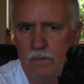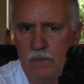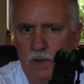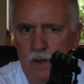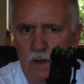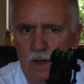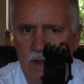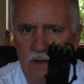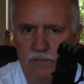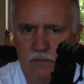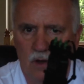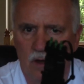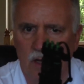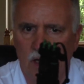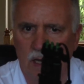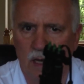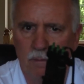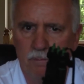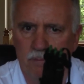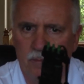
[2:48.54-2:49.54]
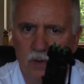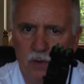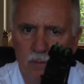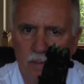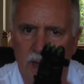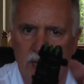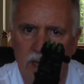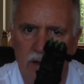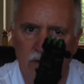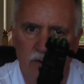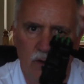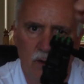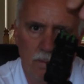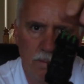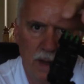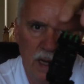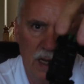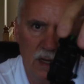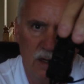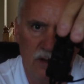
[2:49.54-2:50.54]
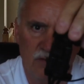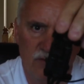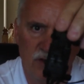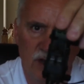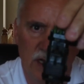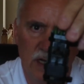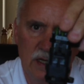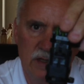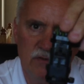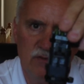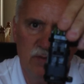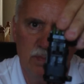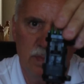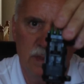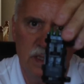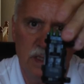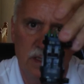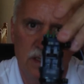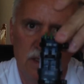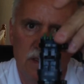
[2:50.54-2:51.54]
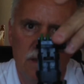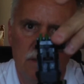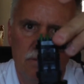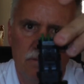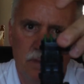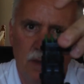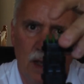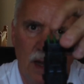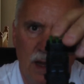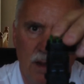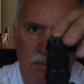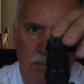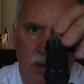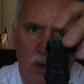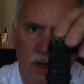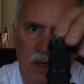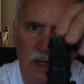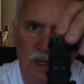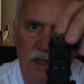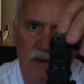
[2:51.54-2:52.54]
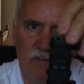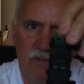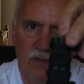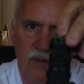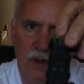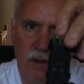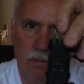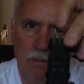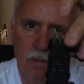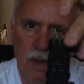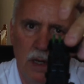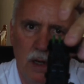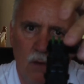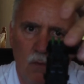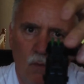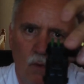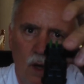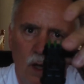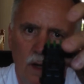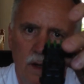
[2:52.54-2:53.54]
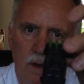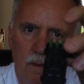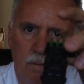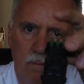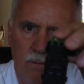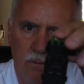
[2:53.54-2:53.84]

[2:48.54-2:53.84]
You have to look up your manual, I apologize, but I believe the middle one